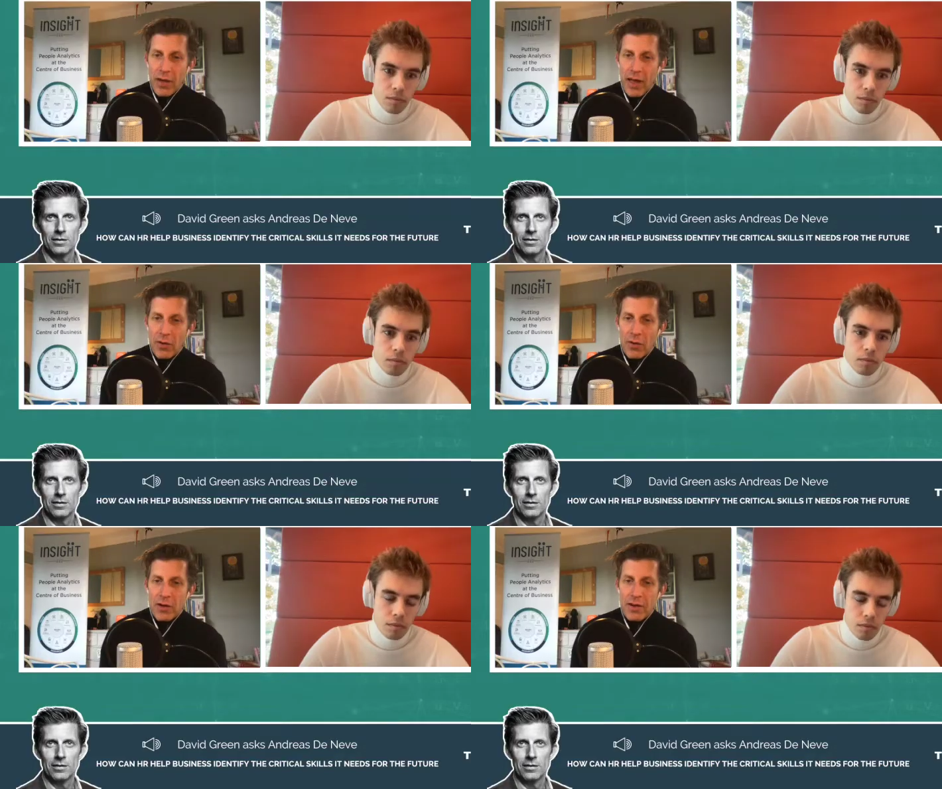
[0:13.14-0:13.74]
Speaker 1: How
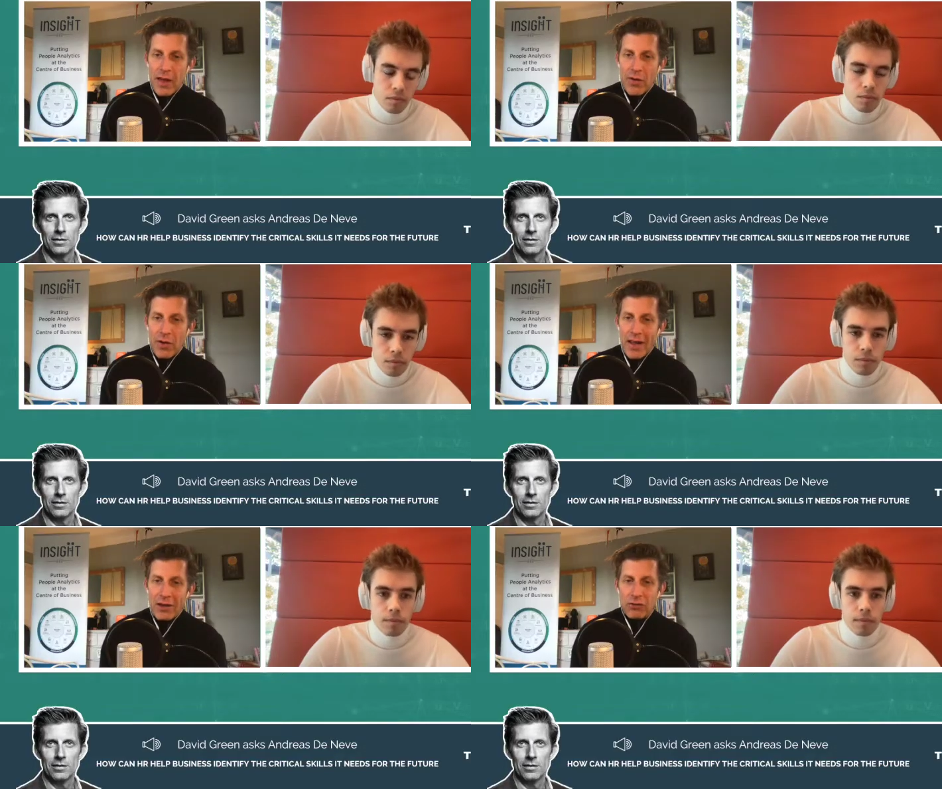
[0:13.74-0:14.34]
can how
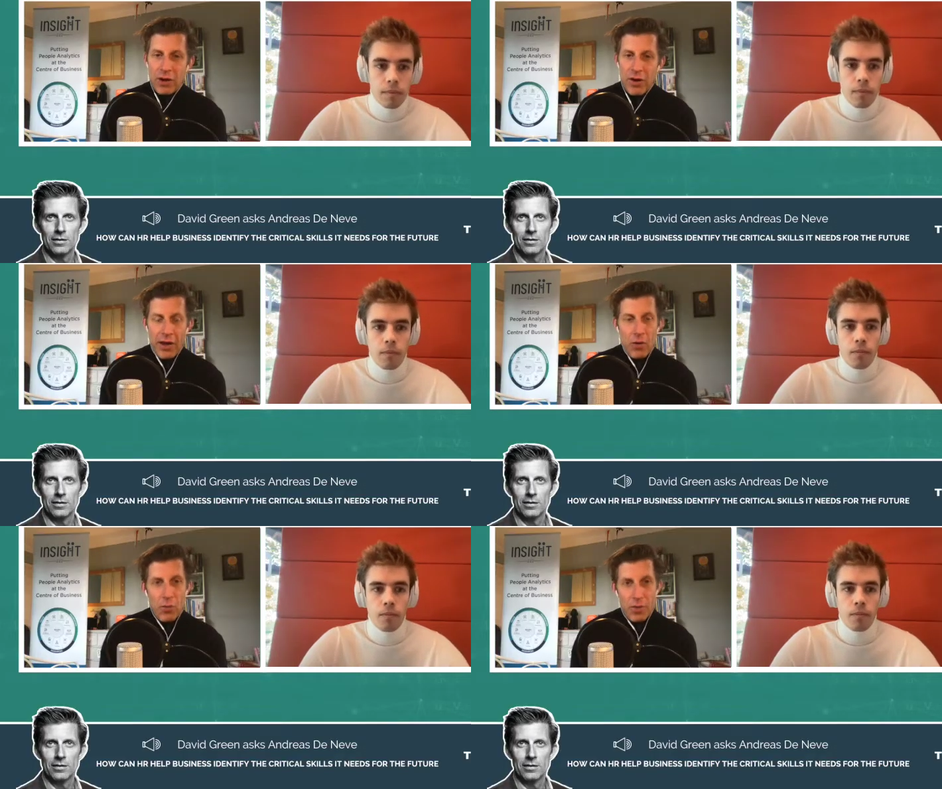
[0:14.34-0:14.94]
can HR
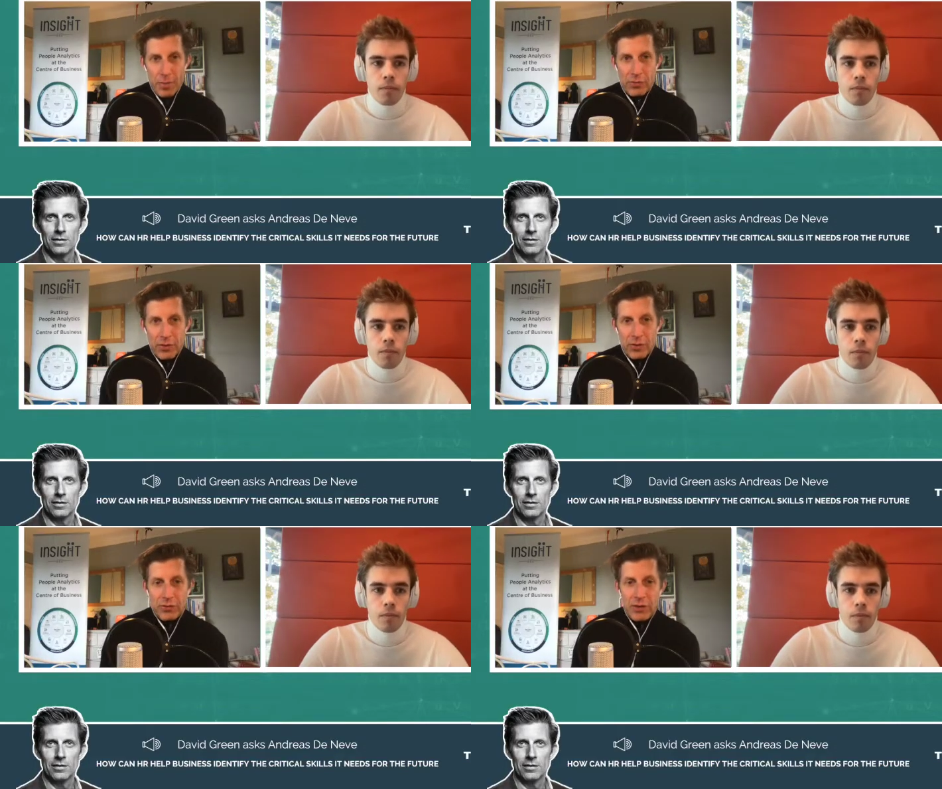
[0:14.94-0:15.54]
help the
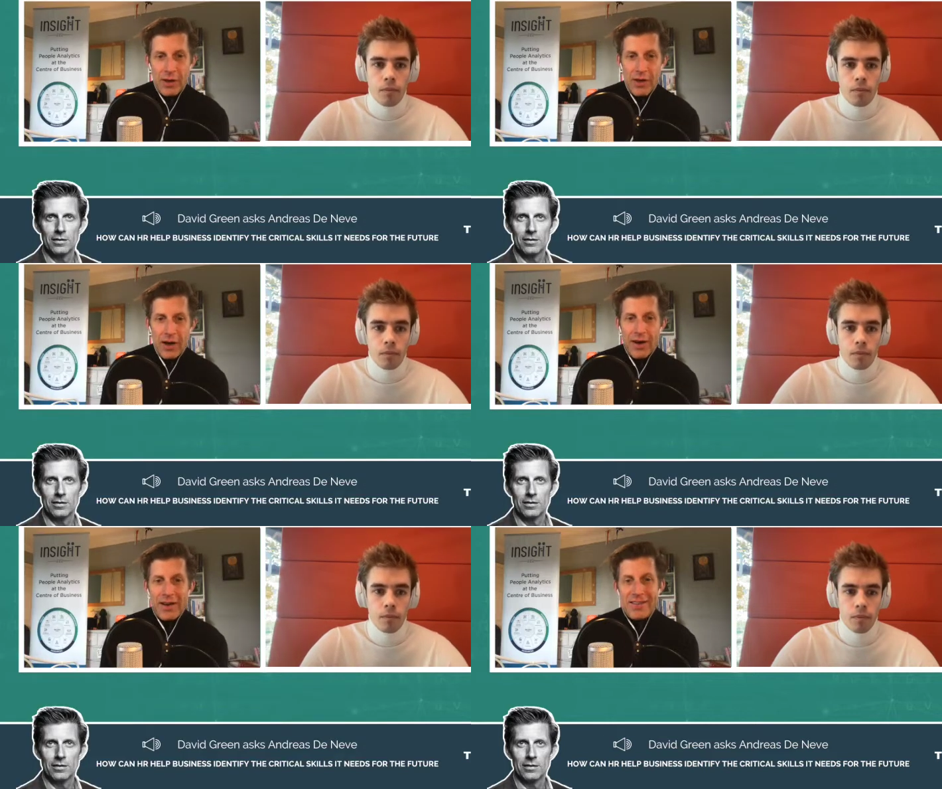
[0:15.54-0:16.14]
business
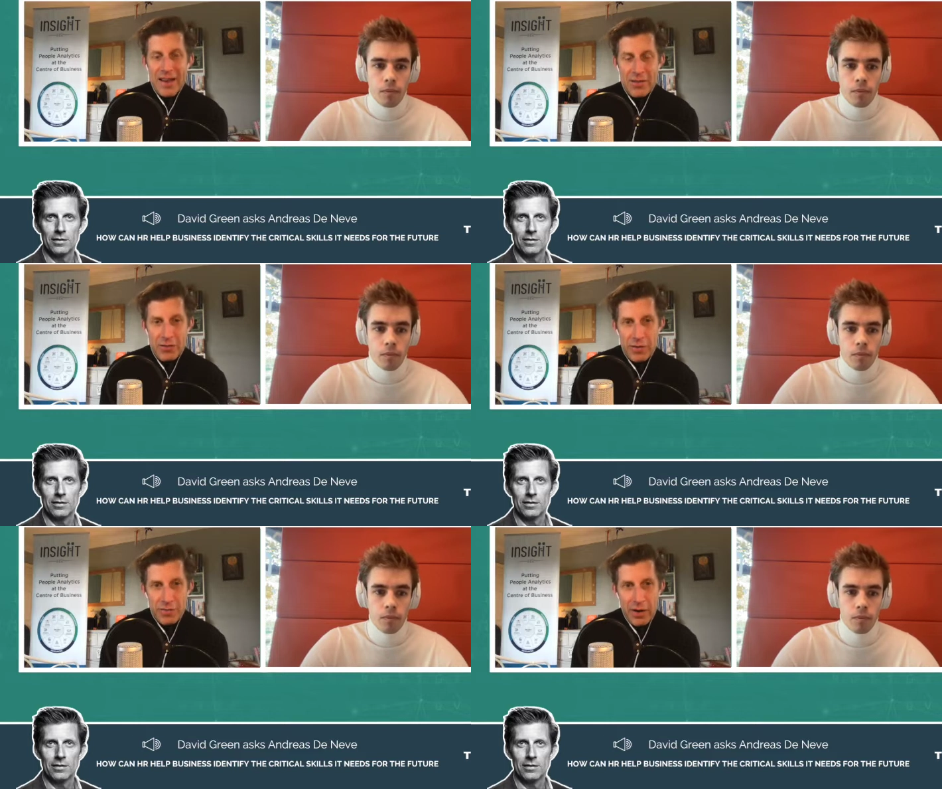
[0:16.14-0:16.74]

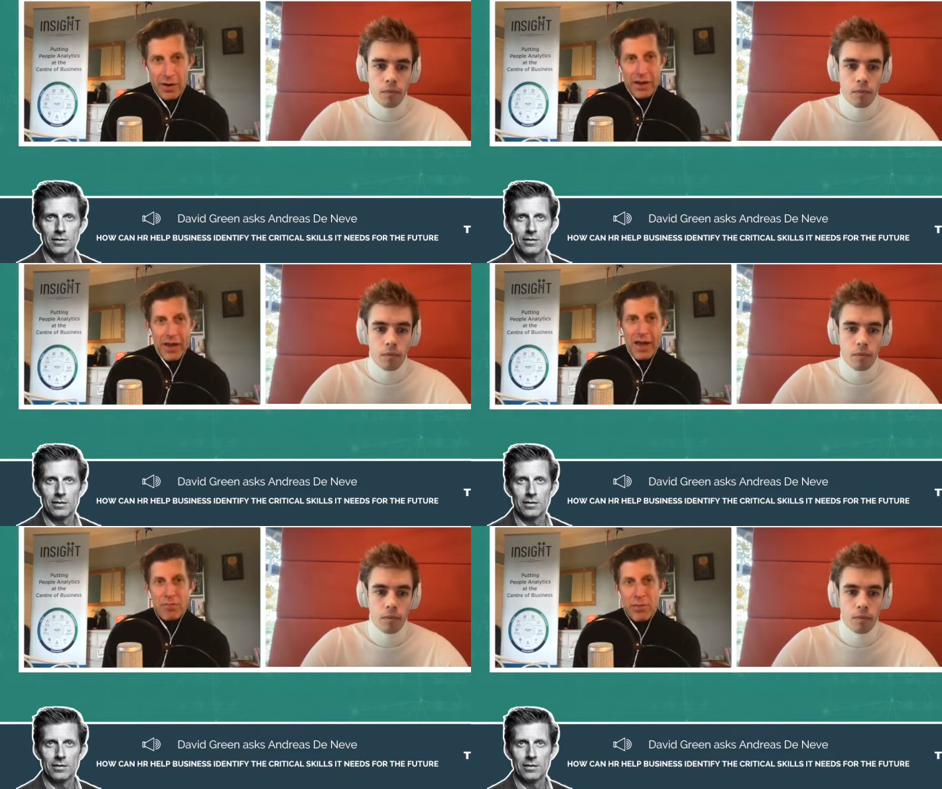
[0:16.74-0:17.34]
identify
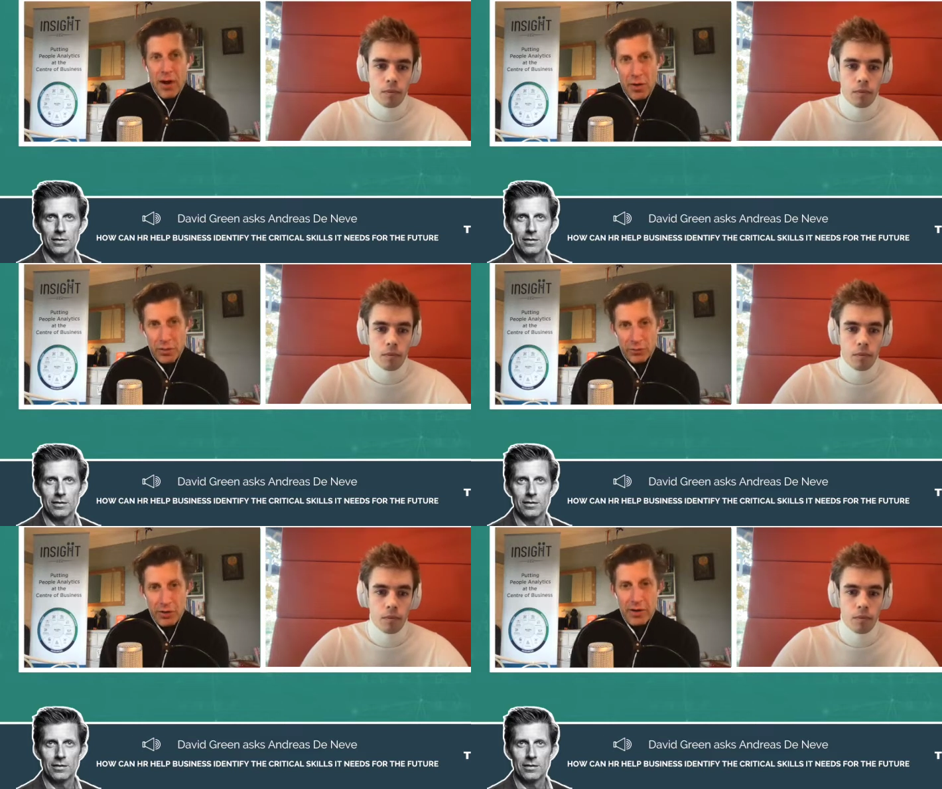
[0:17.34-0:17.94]
and
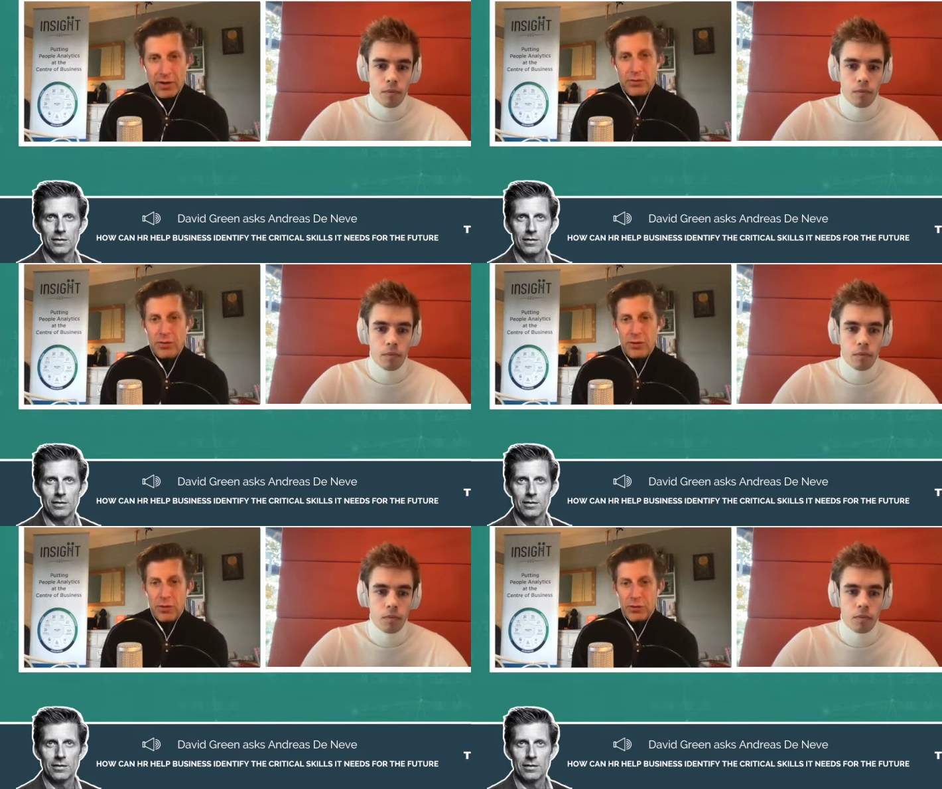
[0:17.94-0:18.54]
prioritize
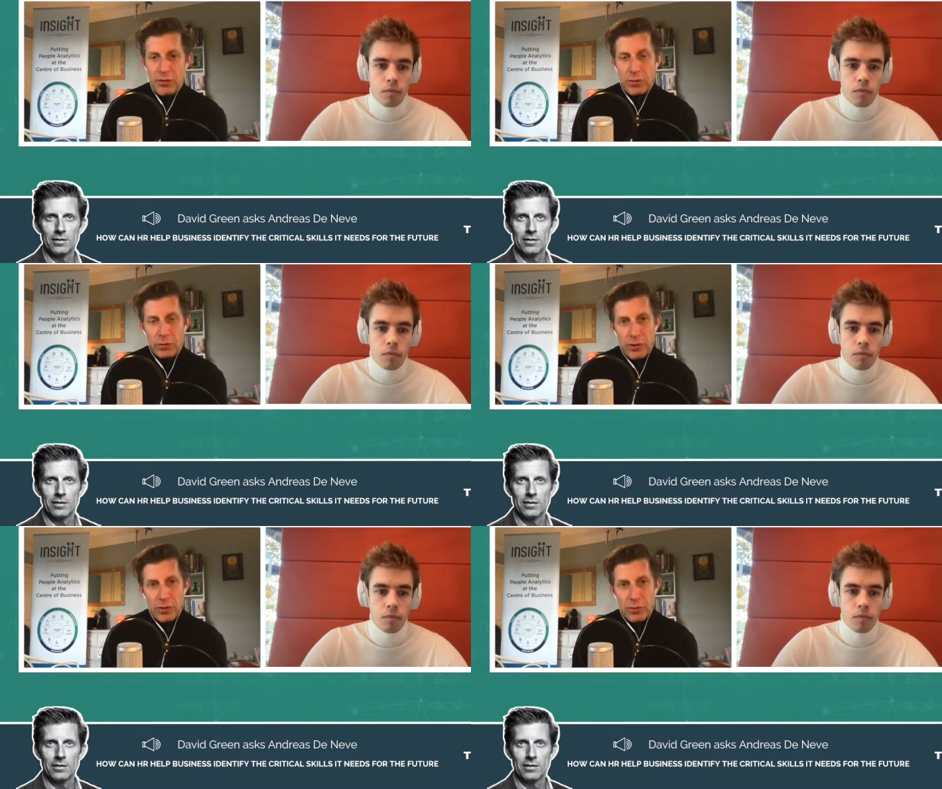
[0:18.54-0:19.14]
the critical
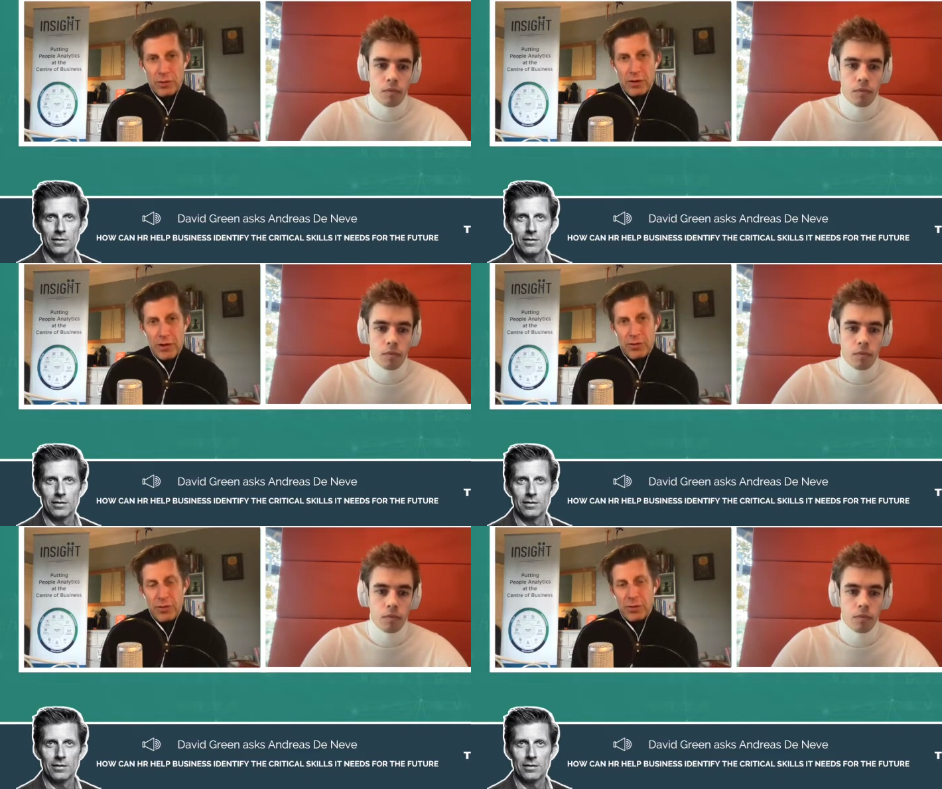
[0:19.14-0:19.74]
skills it
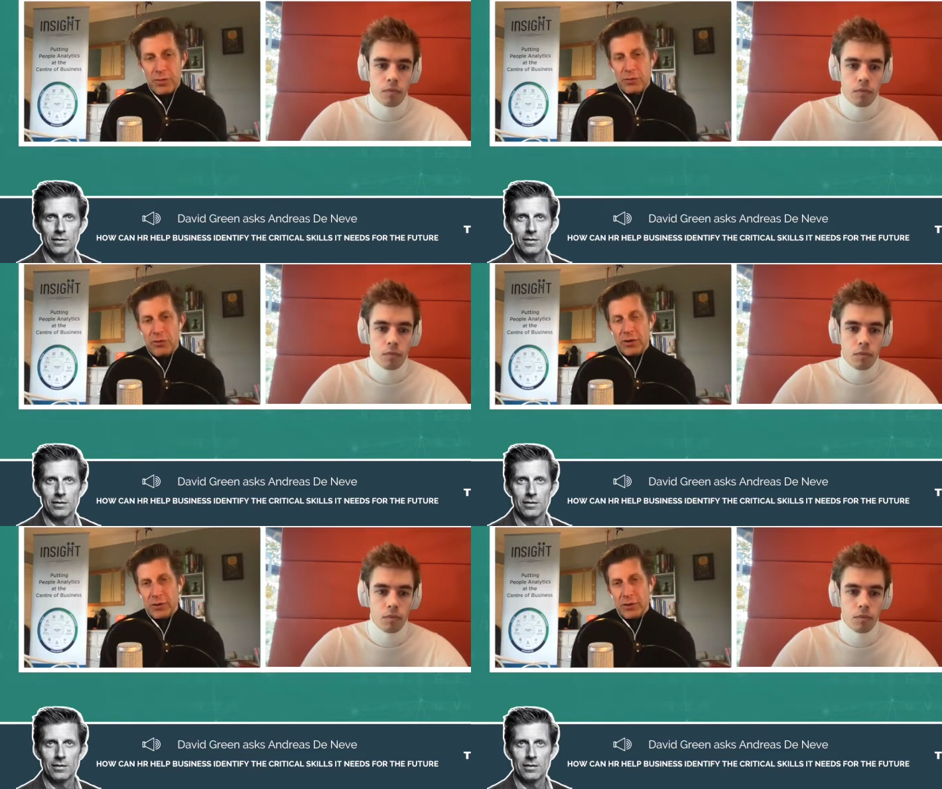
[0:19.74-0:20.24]
needs for the future?